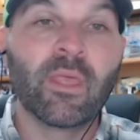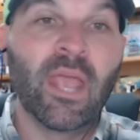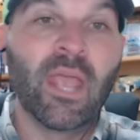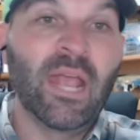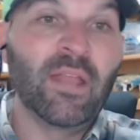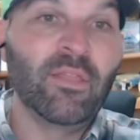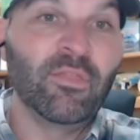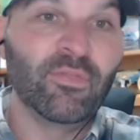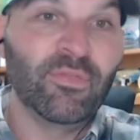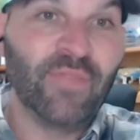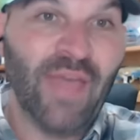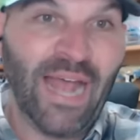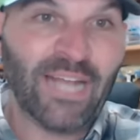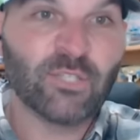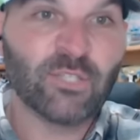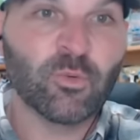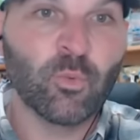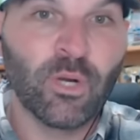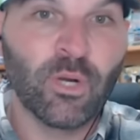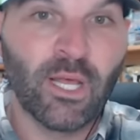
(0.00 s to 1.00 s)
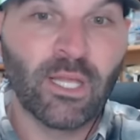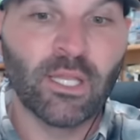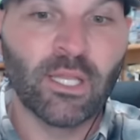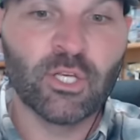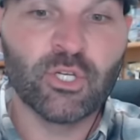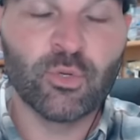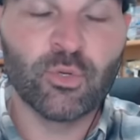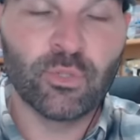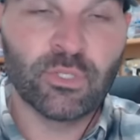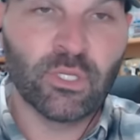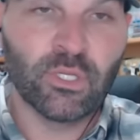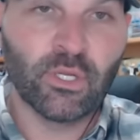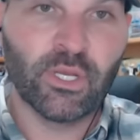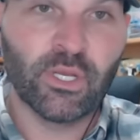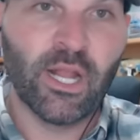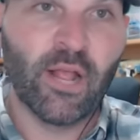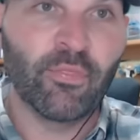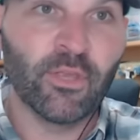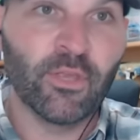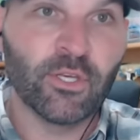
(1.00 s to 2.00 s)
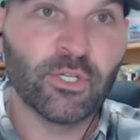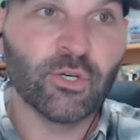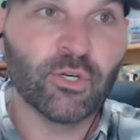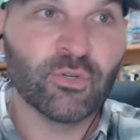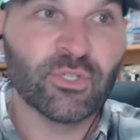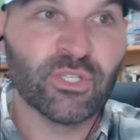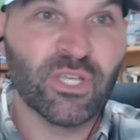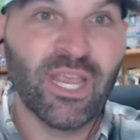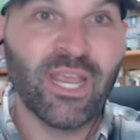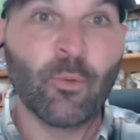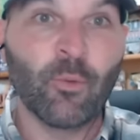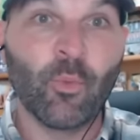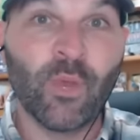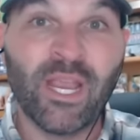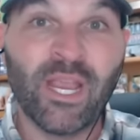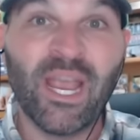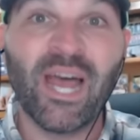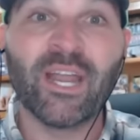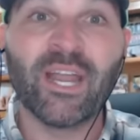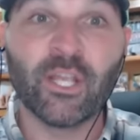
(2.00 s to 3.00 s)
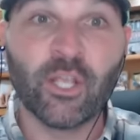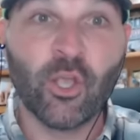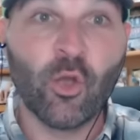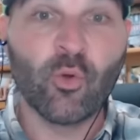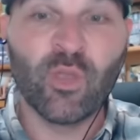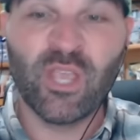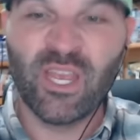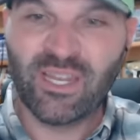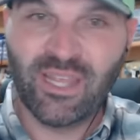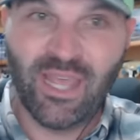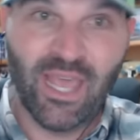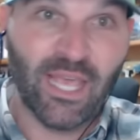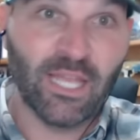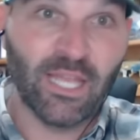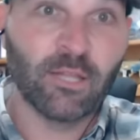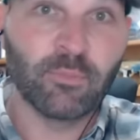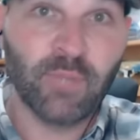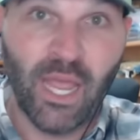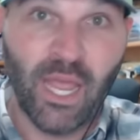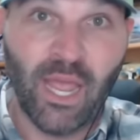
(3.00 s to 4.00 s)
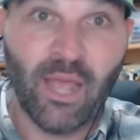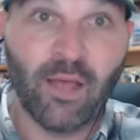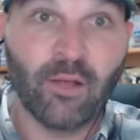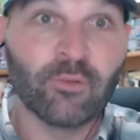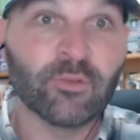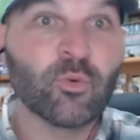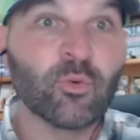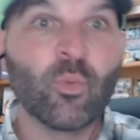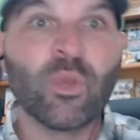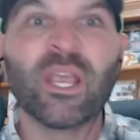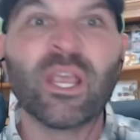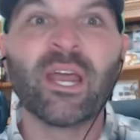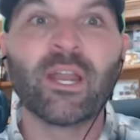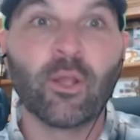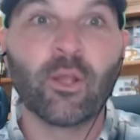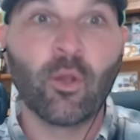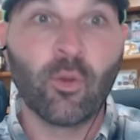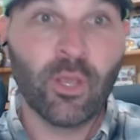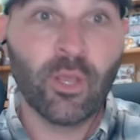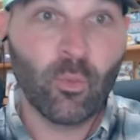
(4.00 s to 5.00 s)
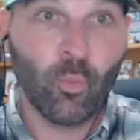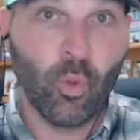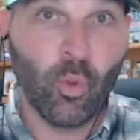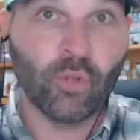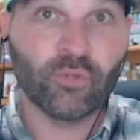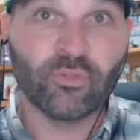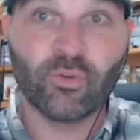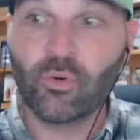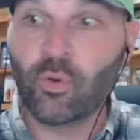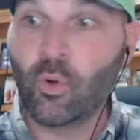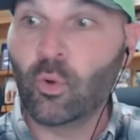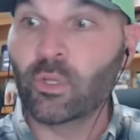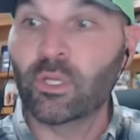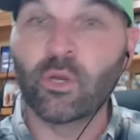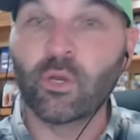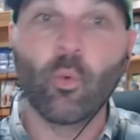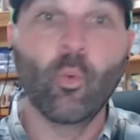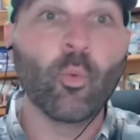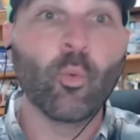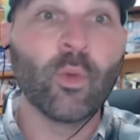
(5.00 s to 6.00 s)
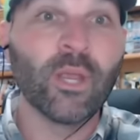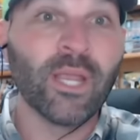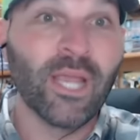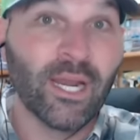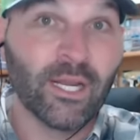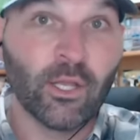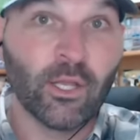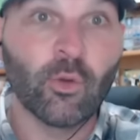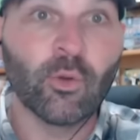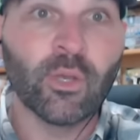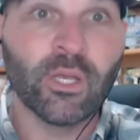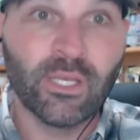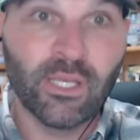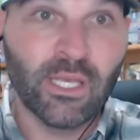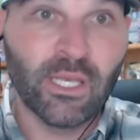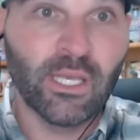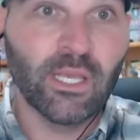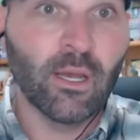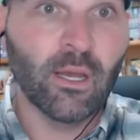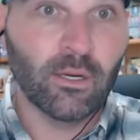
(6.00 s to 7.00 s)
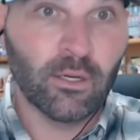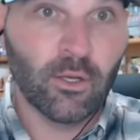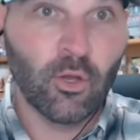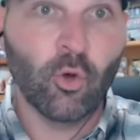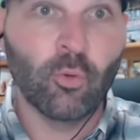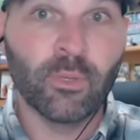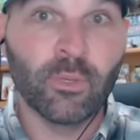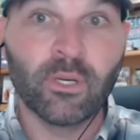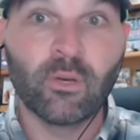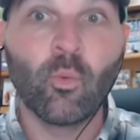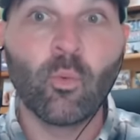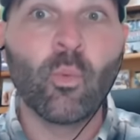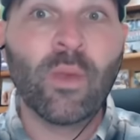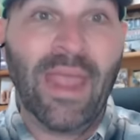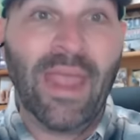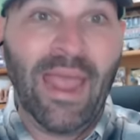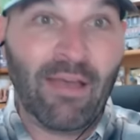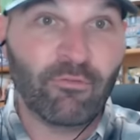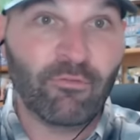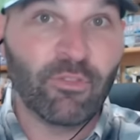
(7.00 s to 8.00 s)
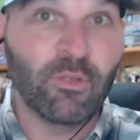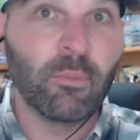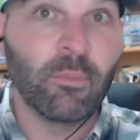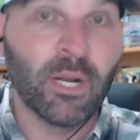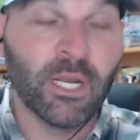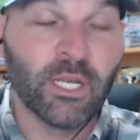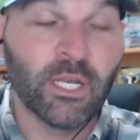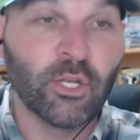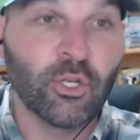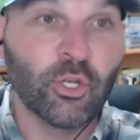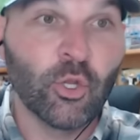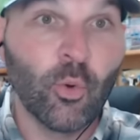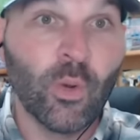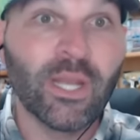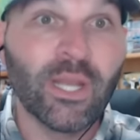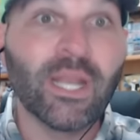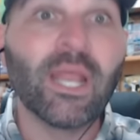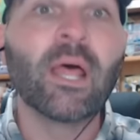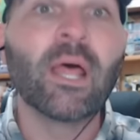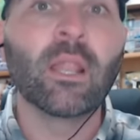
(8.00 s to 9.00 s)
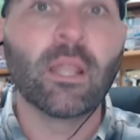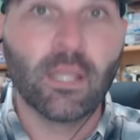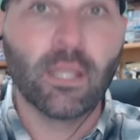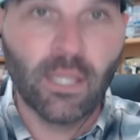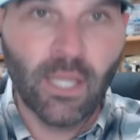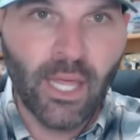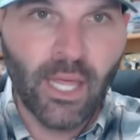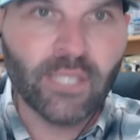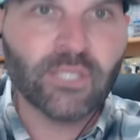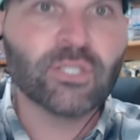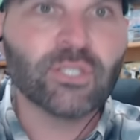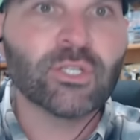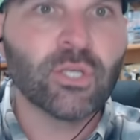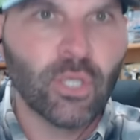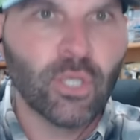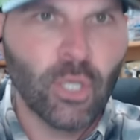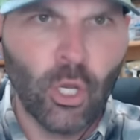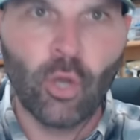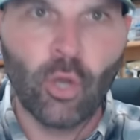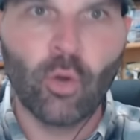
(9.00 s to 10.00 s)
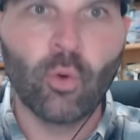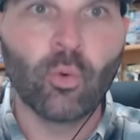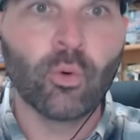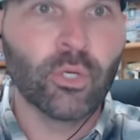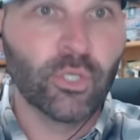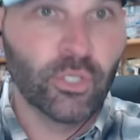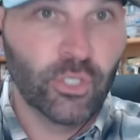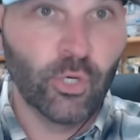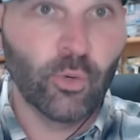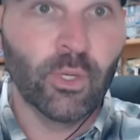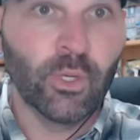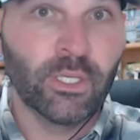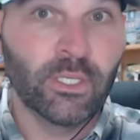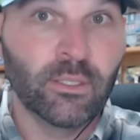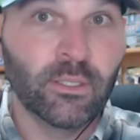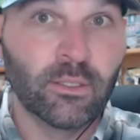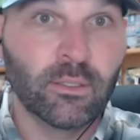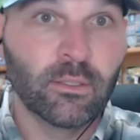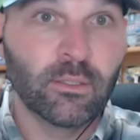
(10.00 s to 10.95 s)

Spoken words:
And that's what LSU is looking at this year, saying, we got to go get Caleb Downs. We got to go get Walter Nolan. We got to go get Keon Coleman. We have the money to do it. Let's go do it.